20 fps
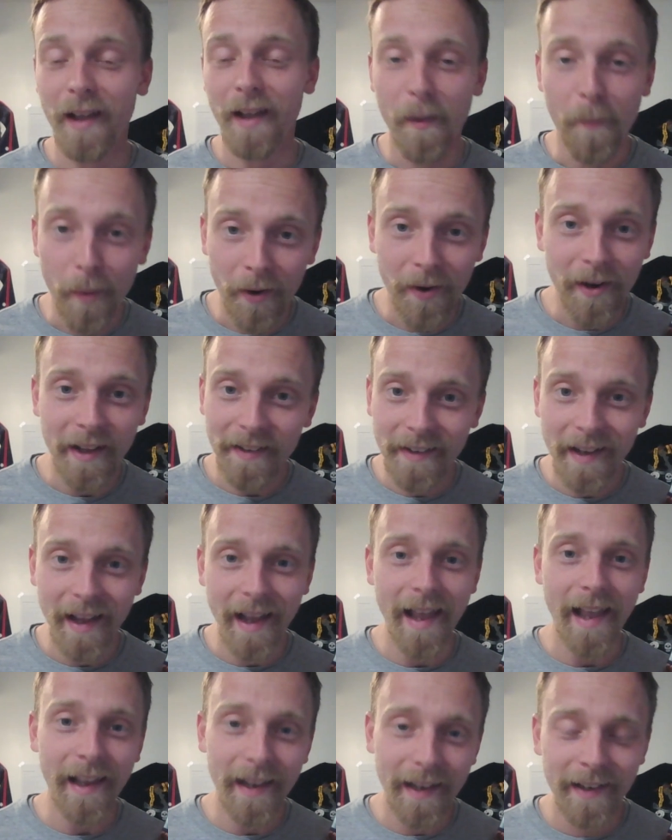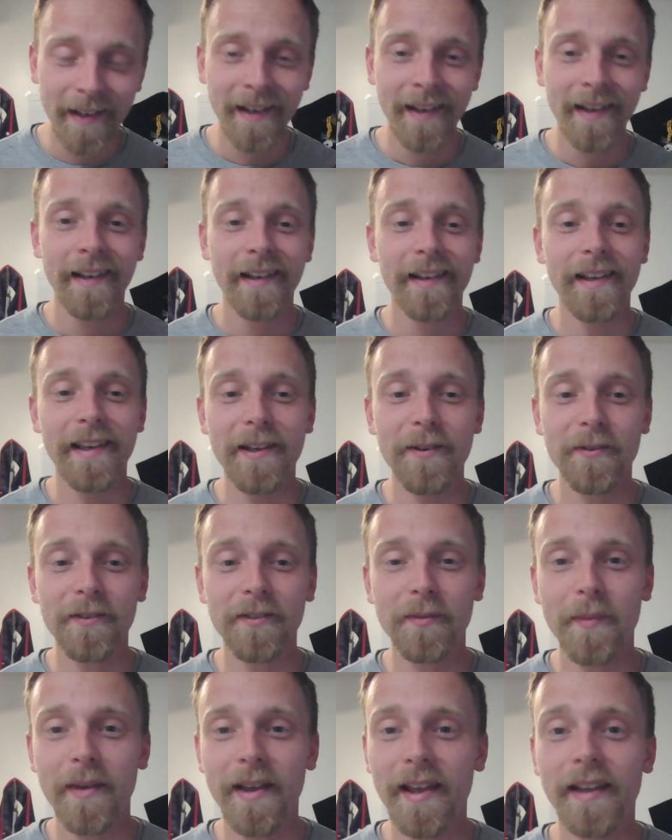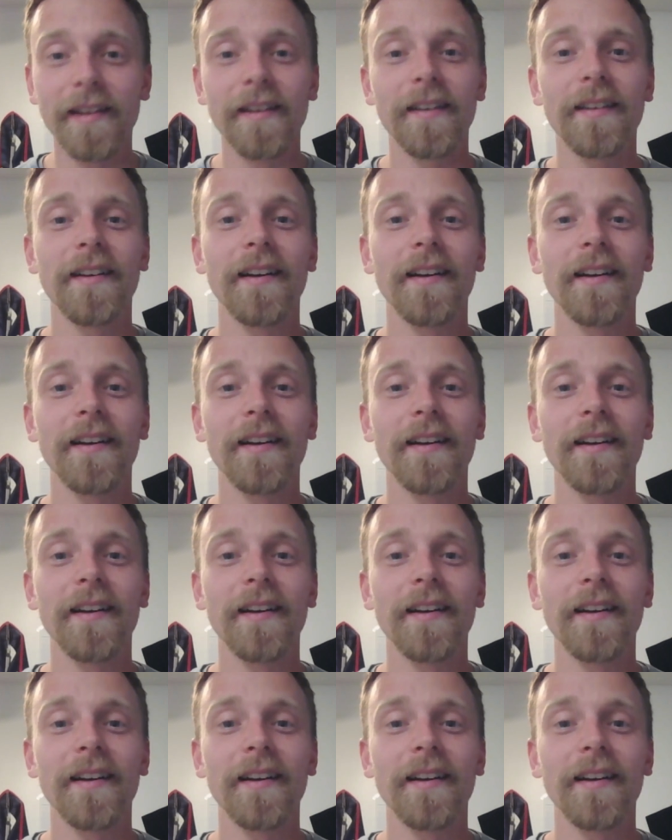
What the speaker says: a burning tank, he was made